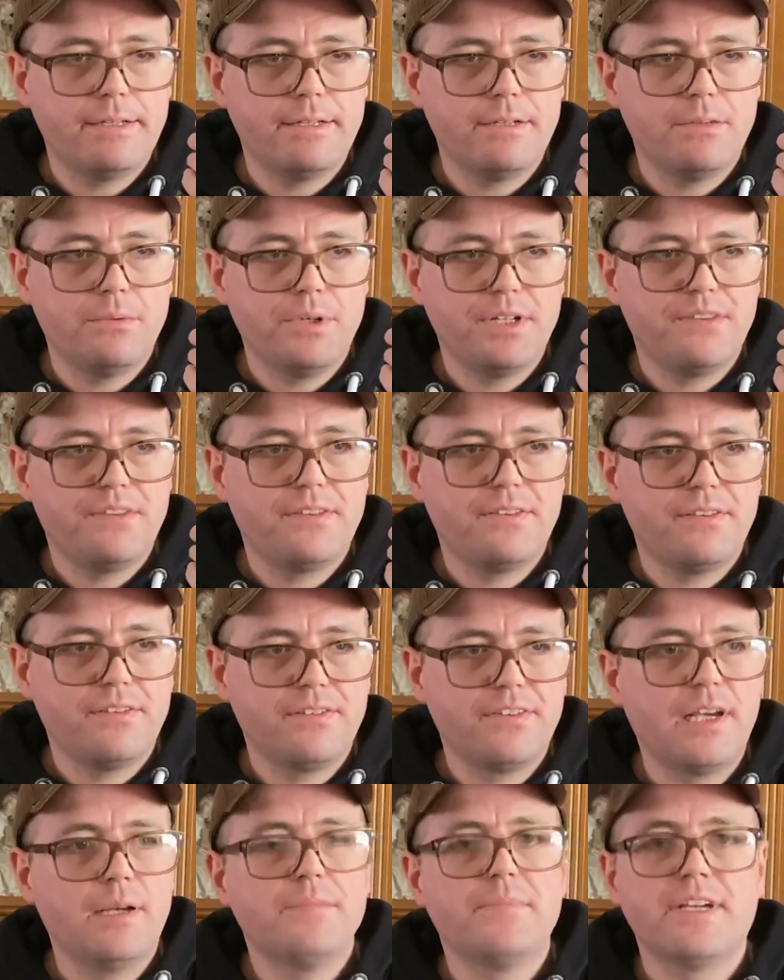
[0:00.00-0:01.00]
with
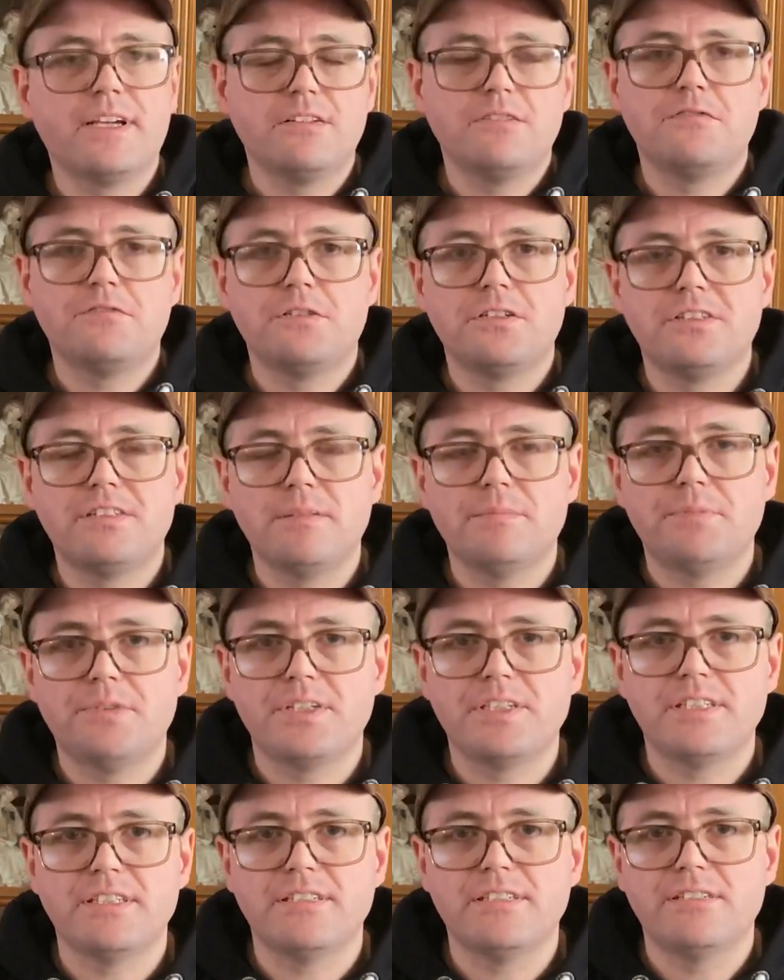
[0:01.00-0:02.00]
sometimes first
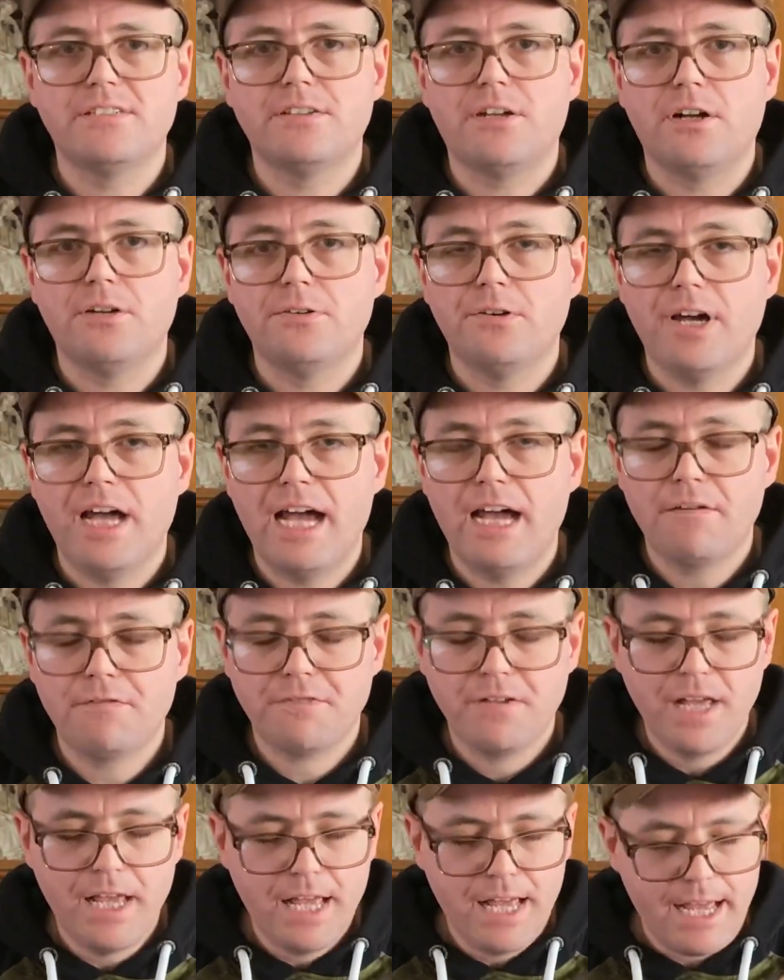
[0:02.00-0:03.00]
impressions is all you
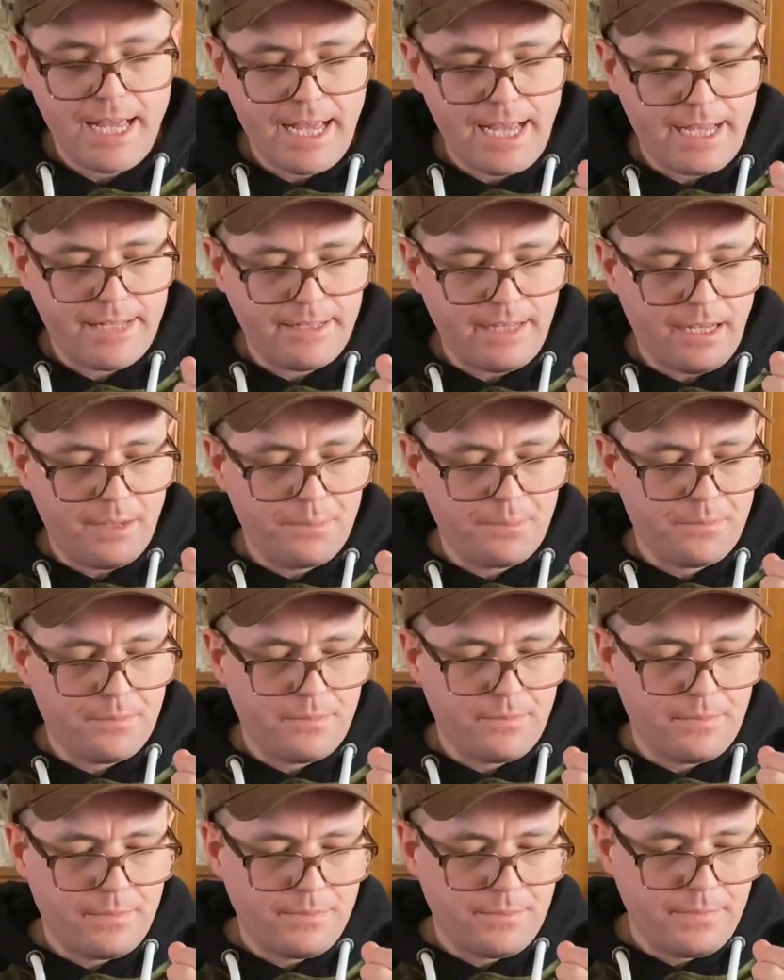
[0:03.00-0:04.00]
have. And I'm
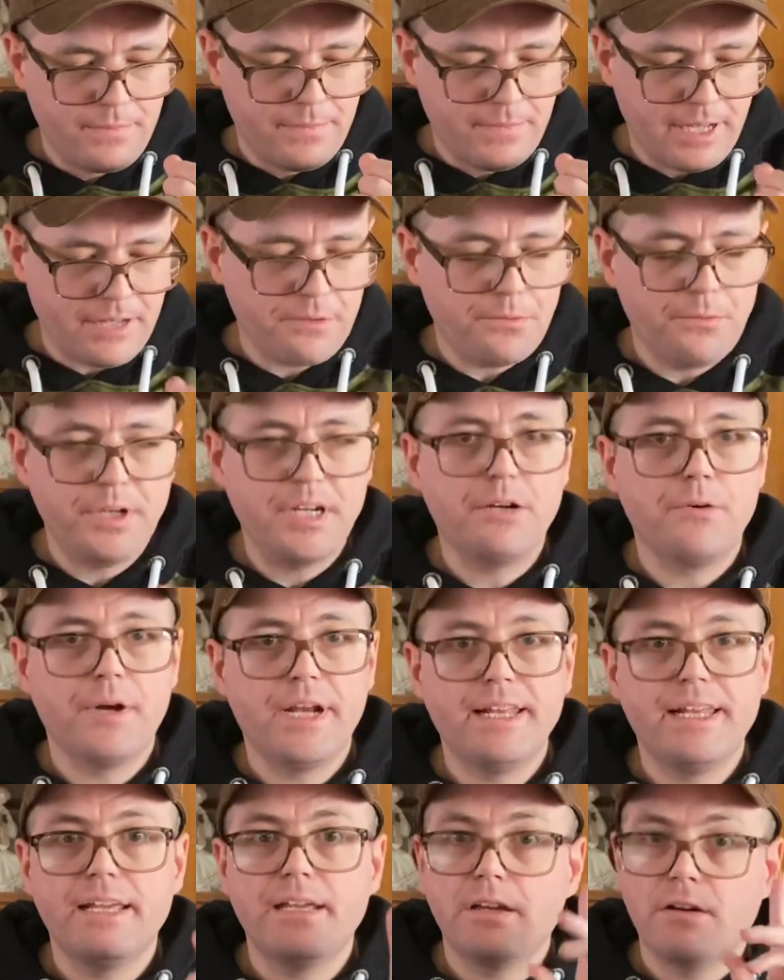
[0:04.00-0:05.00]
not
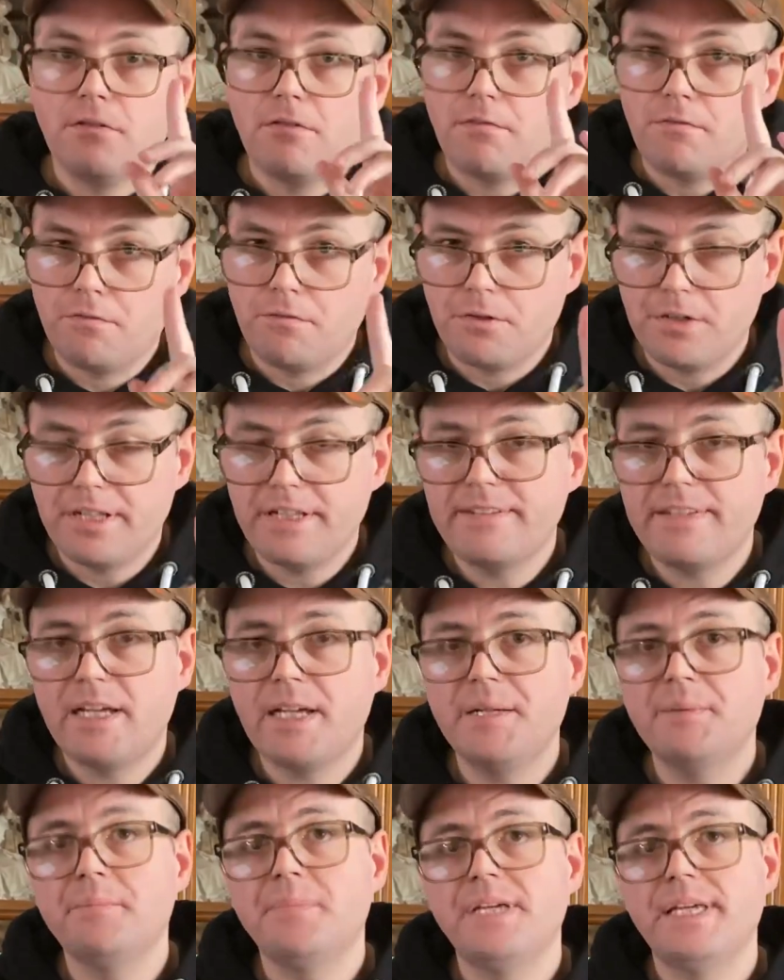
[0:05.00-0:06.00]
regretting for the
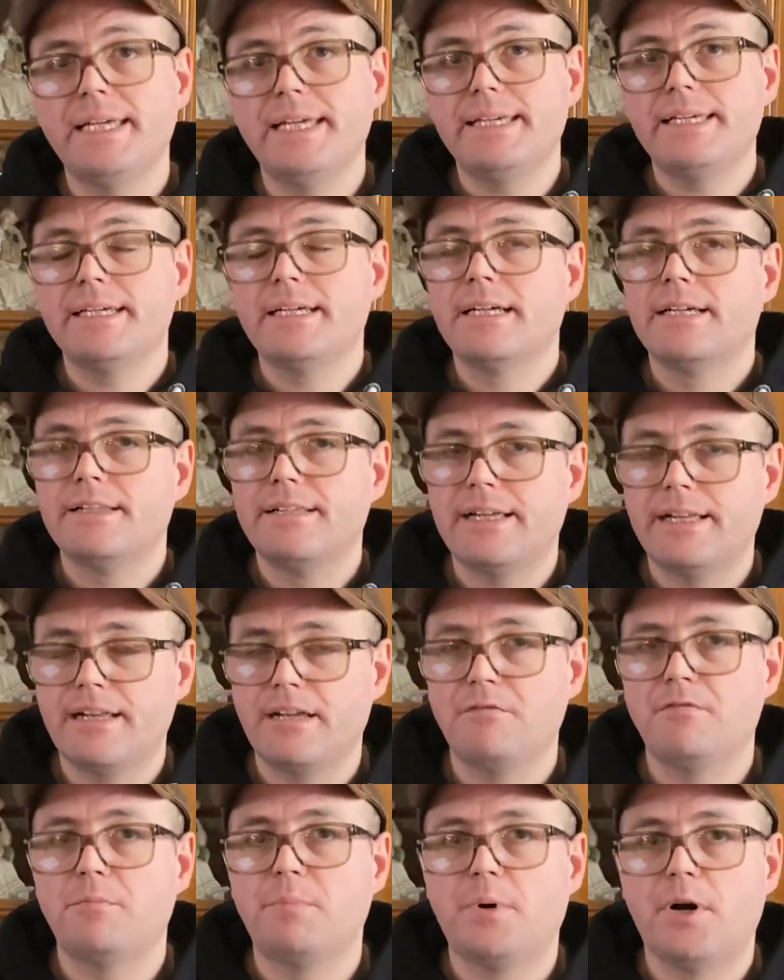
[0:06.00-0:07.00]
time being that
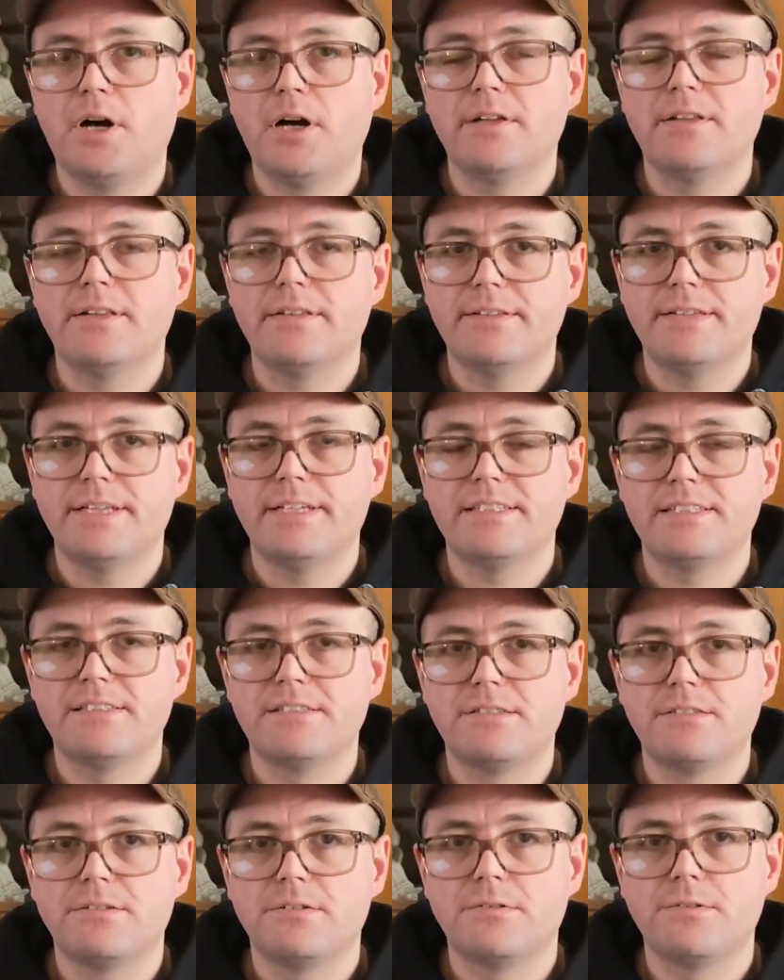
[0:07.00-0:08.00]
I've bought
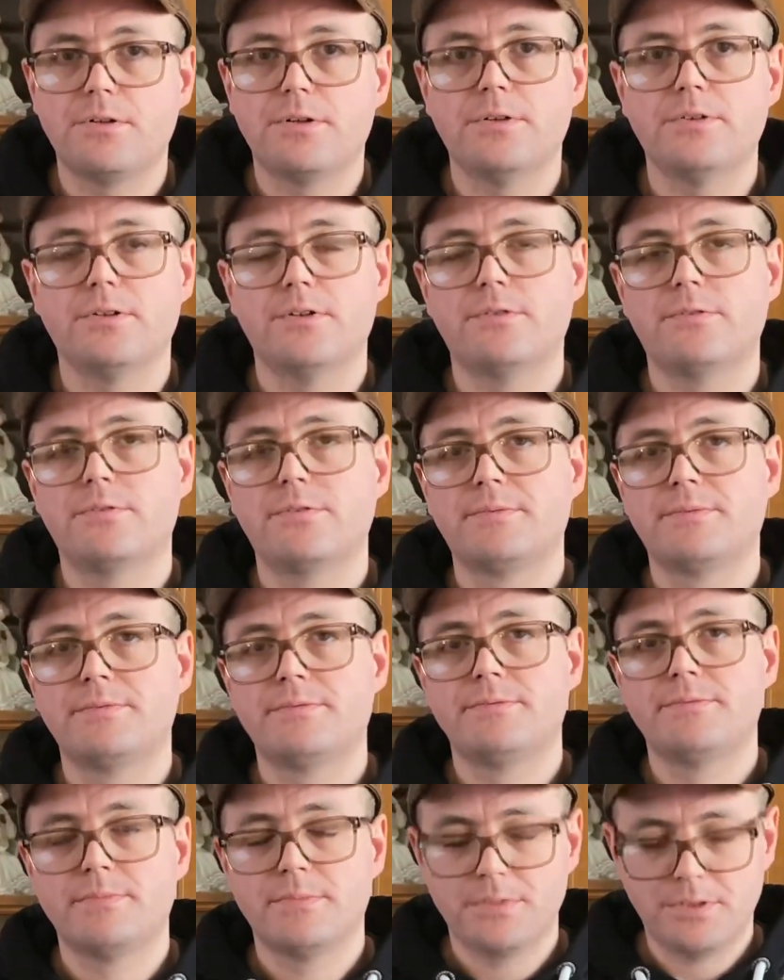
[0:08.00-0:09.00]
this chrono.
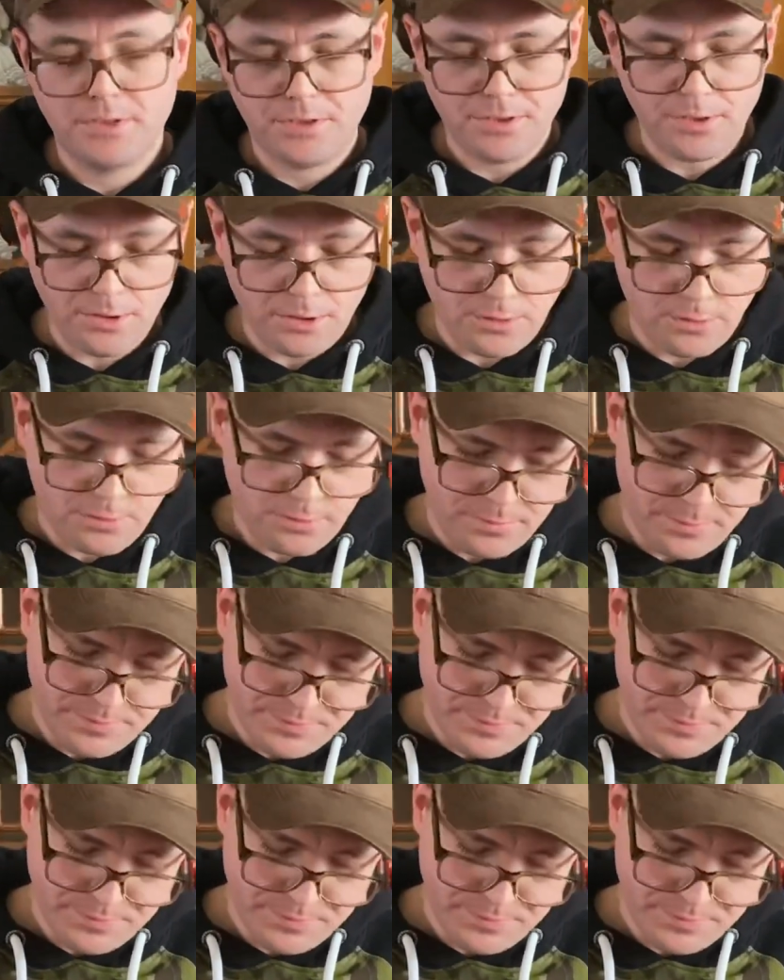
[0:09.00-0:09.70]
So,